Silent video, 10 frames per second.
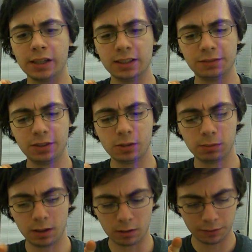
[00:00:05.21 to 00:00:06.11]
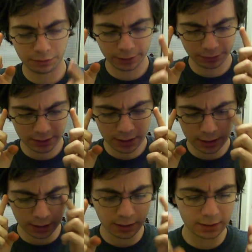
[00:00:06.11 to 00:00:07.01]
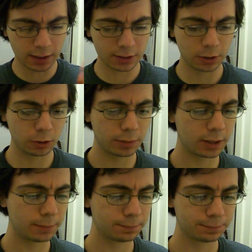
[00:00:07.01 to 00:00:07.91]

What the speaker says: It is video blog 15. It's October